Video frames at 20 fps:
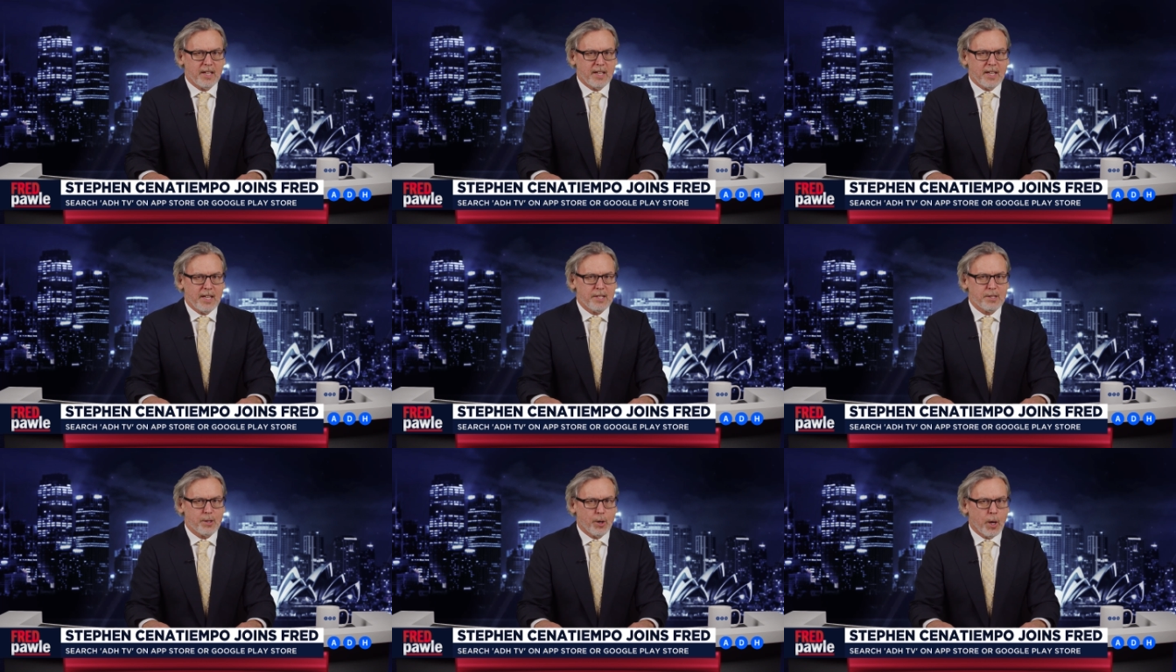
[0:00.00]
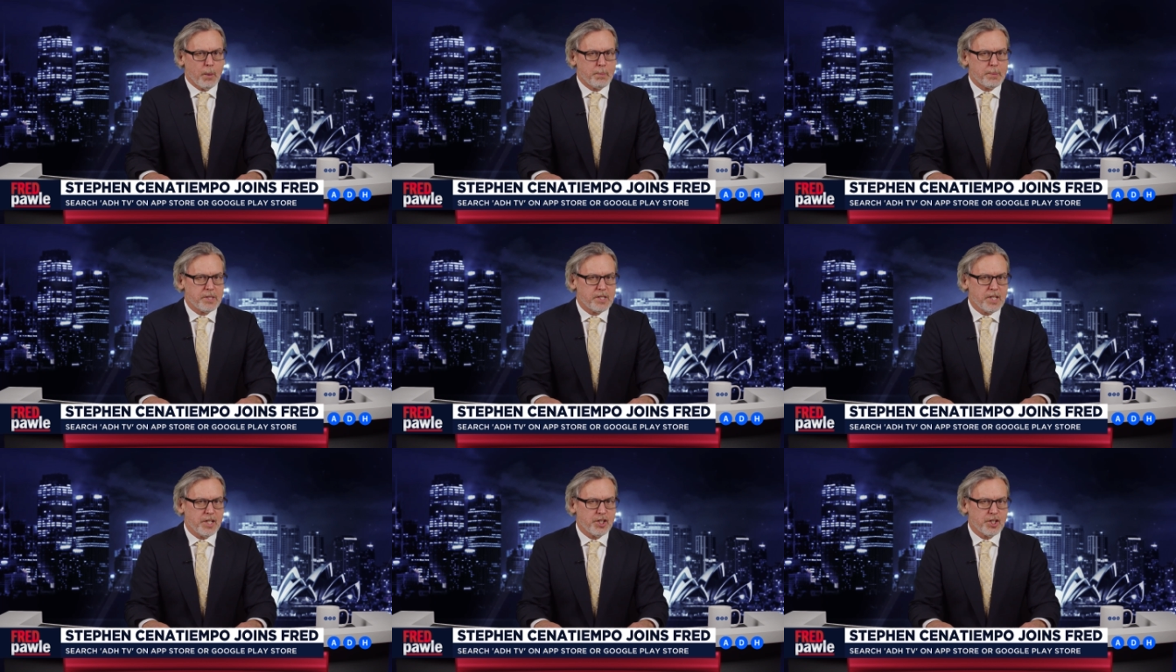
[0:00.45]
his
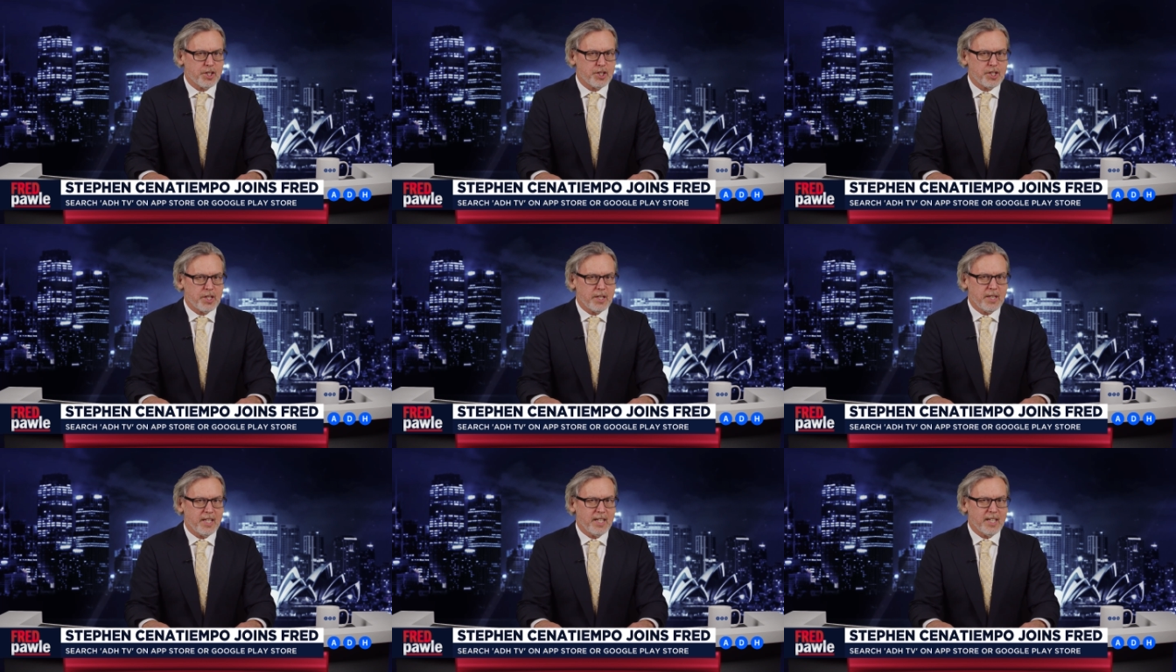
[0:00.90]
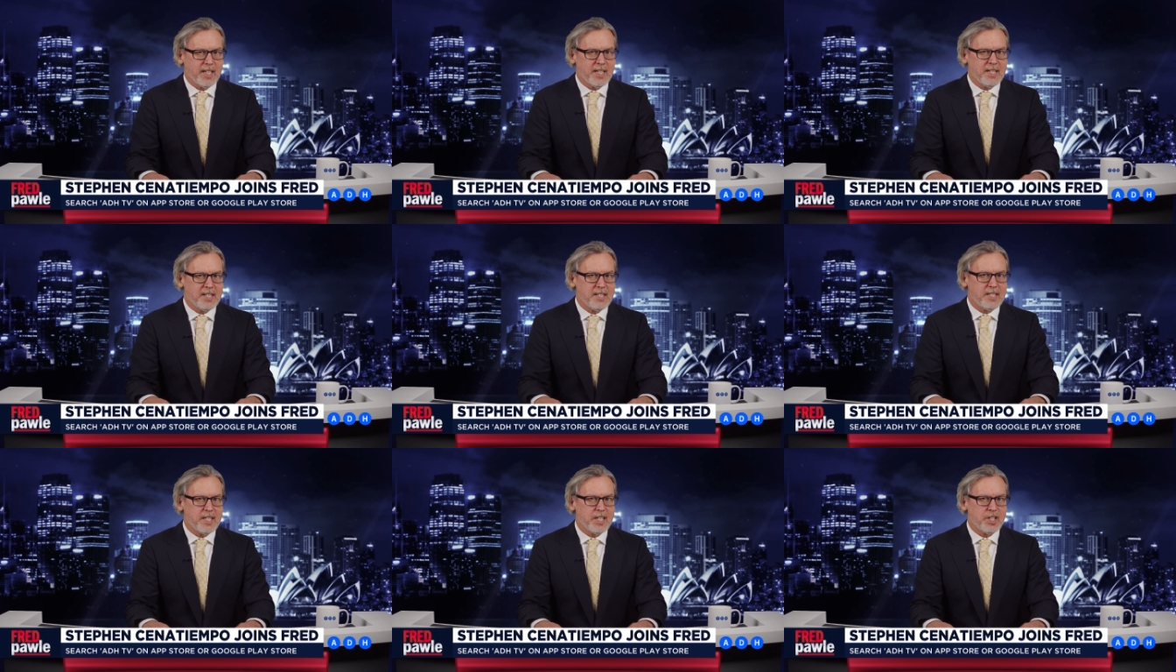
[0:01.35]
opposition to the
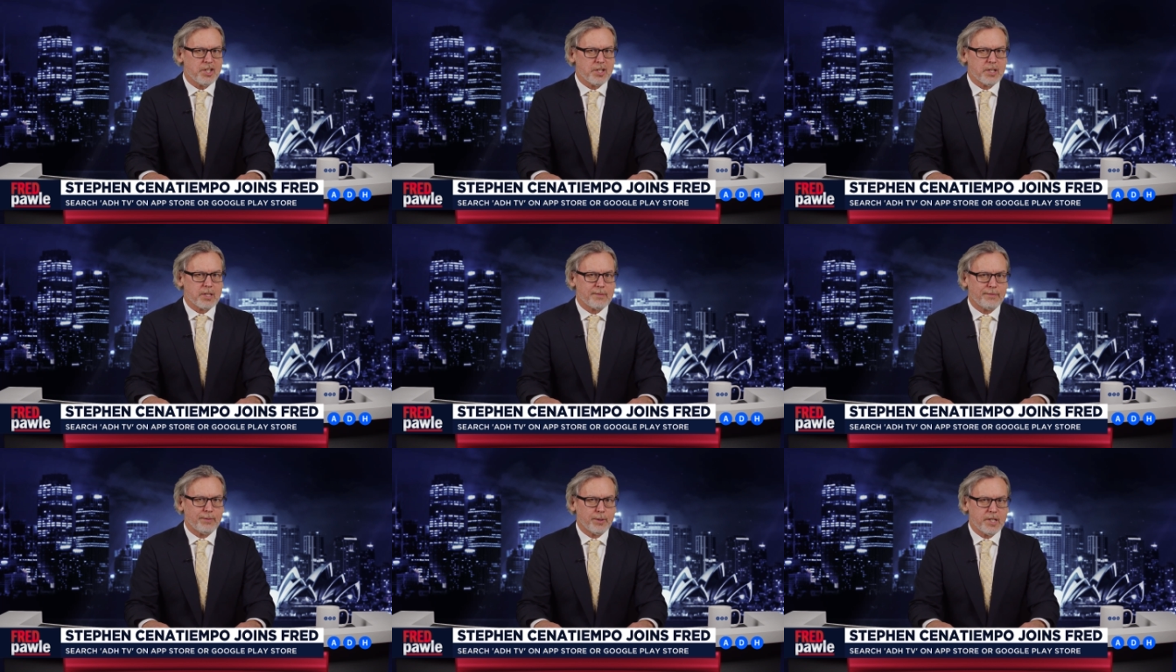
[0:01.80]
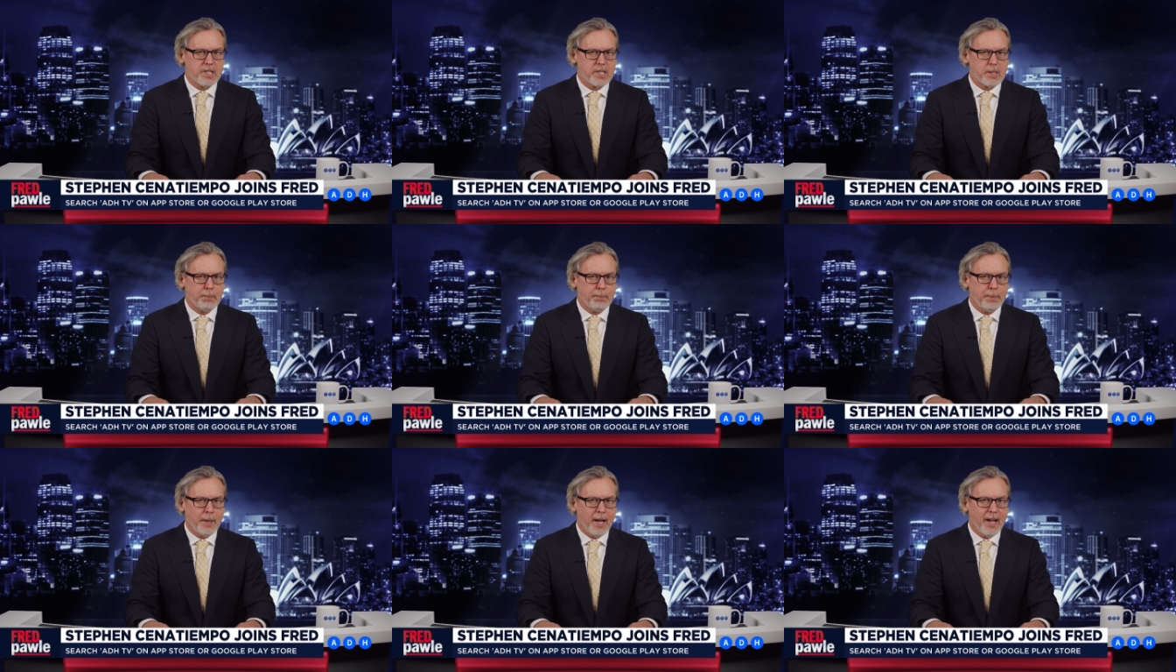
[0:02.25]
Indigenous voice
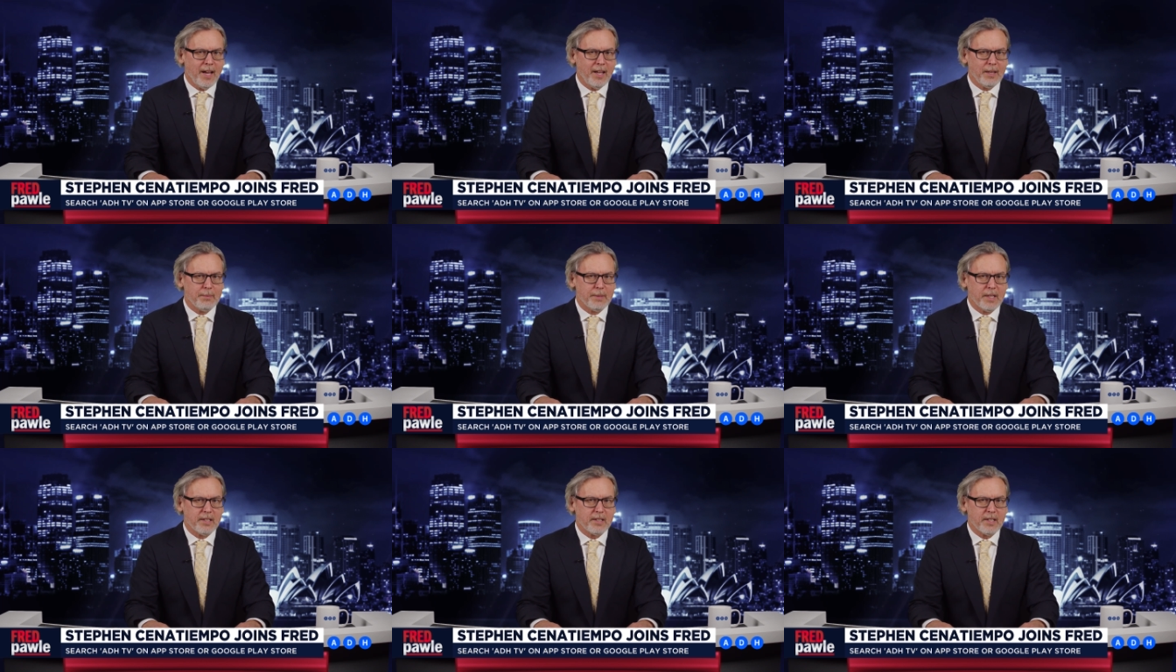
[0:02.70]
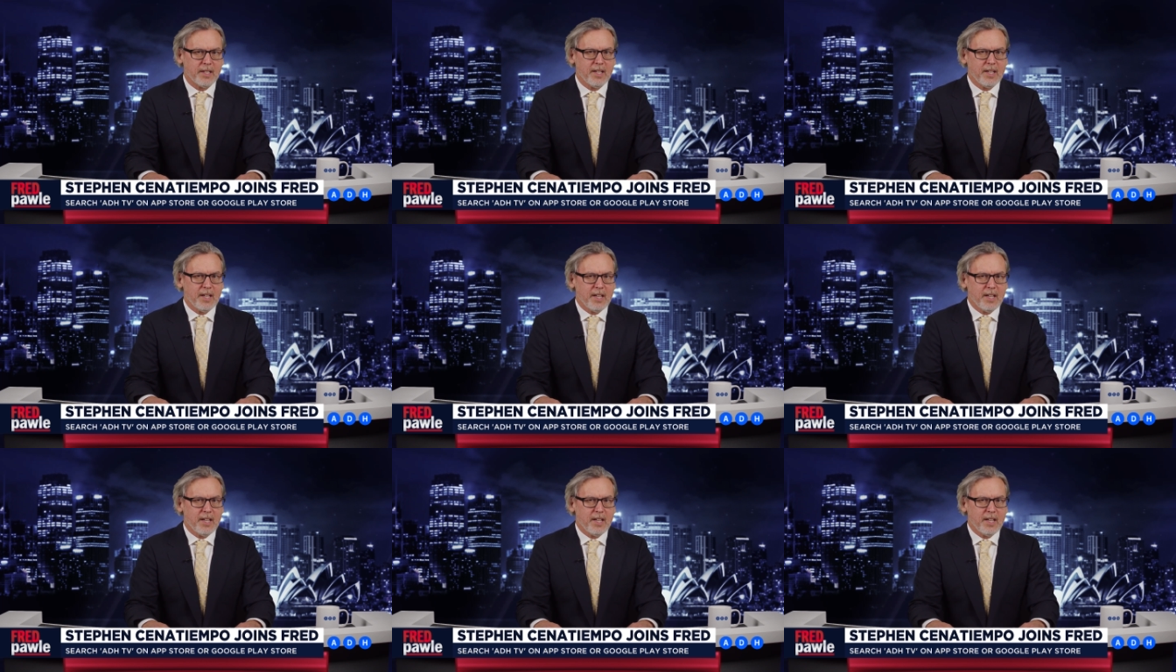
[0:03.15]
to Parliament,